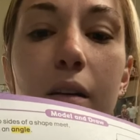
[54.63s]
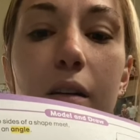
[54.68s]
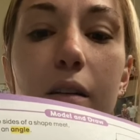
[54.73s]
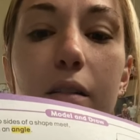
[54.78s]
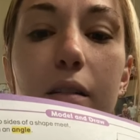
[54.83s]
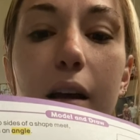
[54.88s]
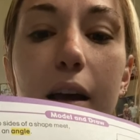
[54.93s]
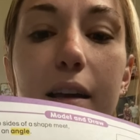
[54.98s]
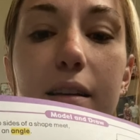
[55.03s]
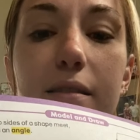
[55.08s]

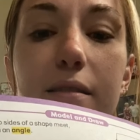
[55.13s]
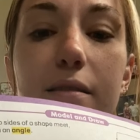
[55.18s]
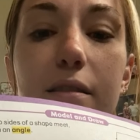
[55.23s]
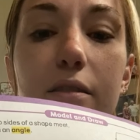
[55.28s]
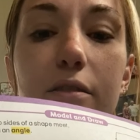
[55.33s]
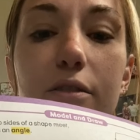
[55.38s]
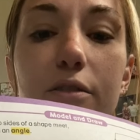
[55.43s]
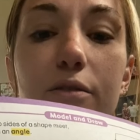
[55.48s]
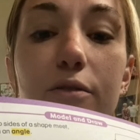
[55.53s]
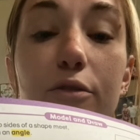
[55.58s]
Okay,
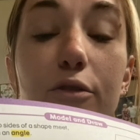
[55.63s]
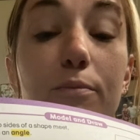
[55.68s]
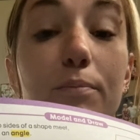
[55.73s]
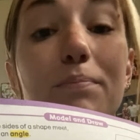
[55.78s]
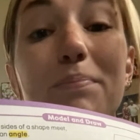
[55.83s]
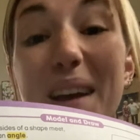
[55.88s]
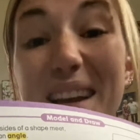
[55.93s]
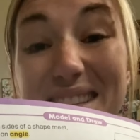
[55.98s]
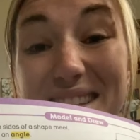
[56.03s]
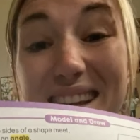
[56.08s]
so you're
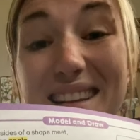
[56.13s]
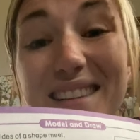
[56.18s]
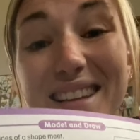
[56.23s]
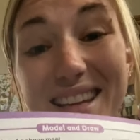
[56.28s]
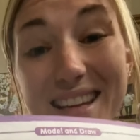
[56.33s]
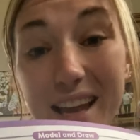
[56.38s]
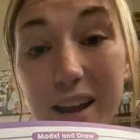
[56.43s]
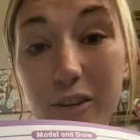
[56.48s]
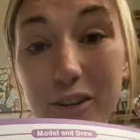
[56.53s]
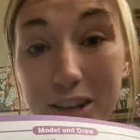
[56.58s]
basically
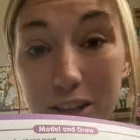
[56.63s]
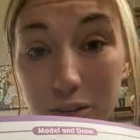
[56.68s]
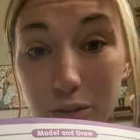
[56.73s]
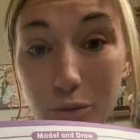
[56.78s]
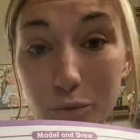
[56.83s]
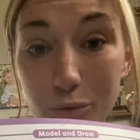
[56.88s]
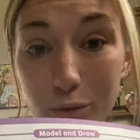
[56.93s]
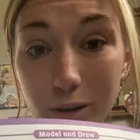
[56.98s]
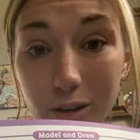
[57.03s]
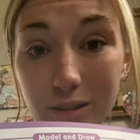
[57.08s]
counting the
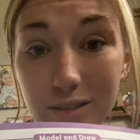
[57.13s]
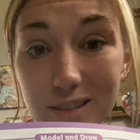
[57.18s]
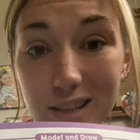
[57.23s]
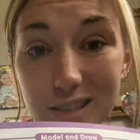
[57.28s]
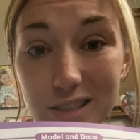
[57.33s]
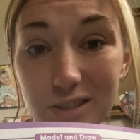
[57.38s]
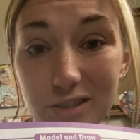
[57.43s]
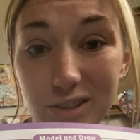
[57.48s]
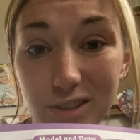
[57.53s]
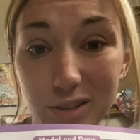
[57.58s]
corners.
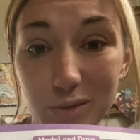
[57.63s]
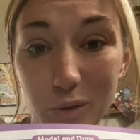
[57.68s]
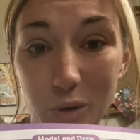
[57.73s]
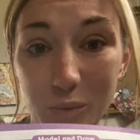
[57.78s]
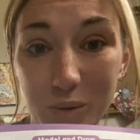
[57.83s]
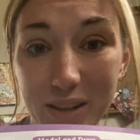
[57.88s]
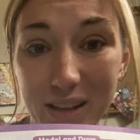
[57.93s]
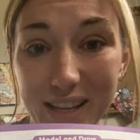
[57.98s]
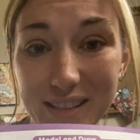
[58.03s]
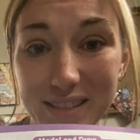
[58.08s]
That's usually what
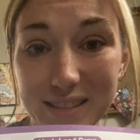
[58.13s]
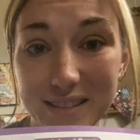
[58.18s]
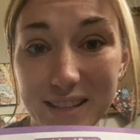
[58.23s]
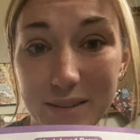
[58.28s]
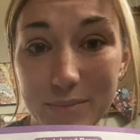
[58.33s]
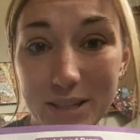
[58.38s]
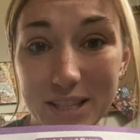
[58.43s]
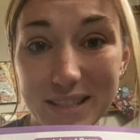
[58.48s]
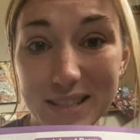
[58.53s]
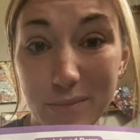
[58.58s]
we like to say
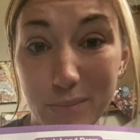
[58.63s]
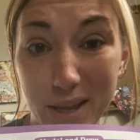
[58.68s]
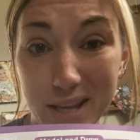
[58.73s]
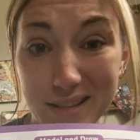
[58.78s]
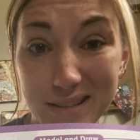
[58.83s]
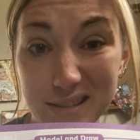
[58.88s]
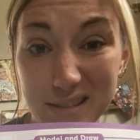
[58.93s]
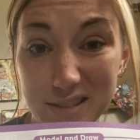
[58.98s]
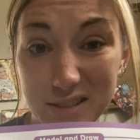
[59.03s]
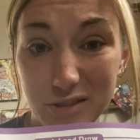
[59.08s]
because it
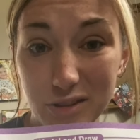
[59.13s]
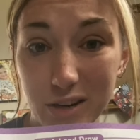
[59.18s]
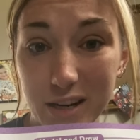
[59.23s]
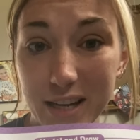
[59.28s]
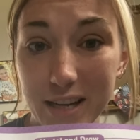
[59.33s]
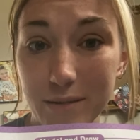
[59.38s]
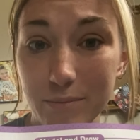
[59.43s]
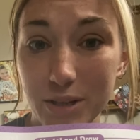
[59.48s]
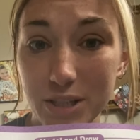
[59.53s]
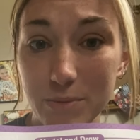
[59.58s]
makes sense in our
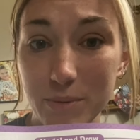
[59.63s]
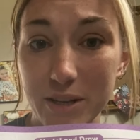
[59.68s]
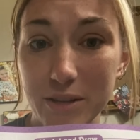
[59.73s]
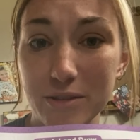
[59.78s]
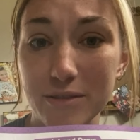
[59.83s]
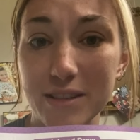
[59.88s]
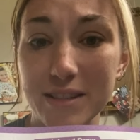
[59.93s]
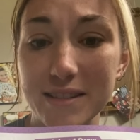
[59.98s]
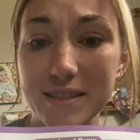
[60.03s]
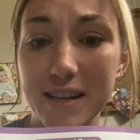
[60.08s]
head much
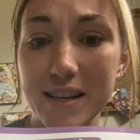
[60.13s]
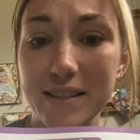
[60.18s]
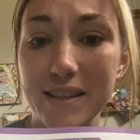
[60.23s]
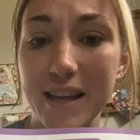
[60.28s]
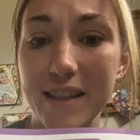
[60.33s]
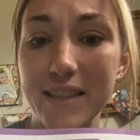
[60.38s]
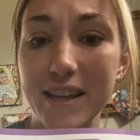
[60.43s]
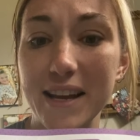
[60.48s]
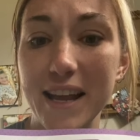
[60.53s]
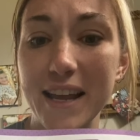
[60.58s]
better than saying
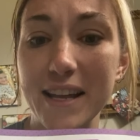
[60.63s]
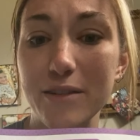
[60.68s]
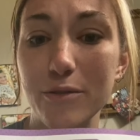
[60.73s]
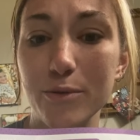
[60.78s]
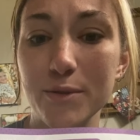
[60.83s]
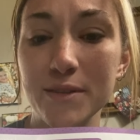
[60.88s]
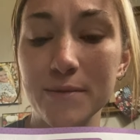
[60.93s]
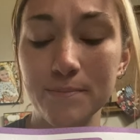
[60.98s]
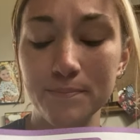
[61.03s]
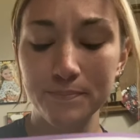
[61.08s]
that than
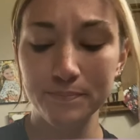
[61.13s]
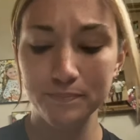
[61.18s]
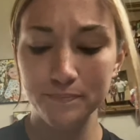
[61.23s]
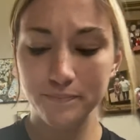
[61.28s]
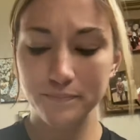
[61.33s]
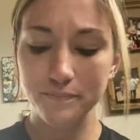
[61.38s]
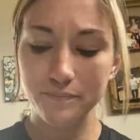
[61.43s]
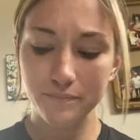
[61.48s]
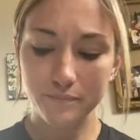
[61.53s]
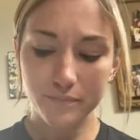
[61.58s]
angles.
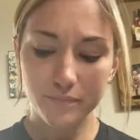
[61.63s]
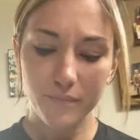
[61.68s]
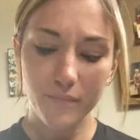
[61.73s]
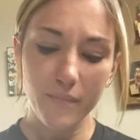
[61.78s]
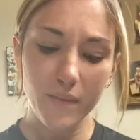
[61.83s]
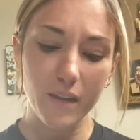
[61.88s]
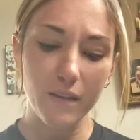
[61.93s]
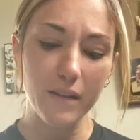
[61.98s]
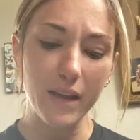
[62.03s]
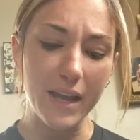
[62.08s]

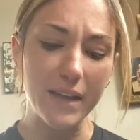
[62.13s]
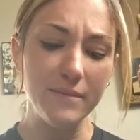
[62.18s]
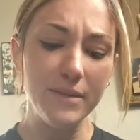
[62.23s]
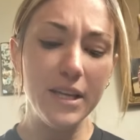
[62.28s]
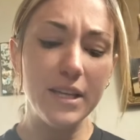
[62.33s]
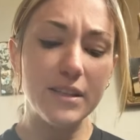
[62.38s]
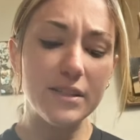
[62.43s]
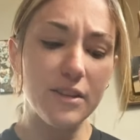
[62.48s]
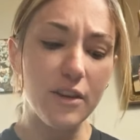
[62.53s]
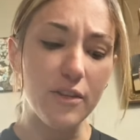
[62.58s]
Okay,
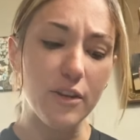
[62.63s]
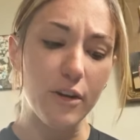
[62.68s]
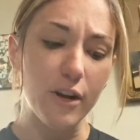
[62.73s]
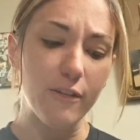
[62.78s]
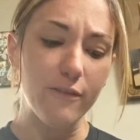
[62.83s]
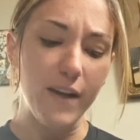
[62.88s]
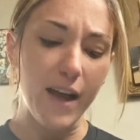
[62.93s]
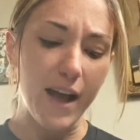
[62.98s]
so there are 5.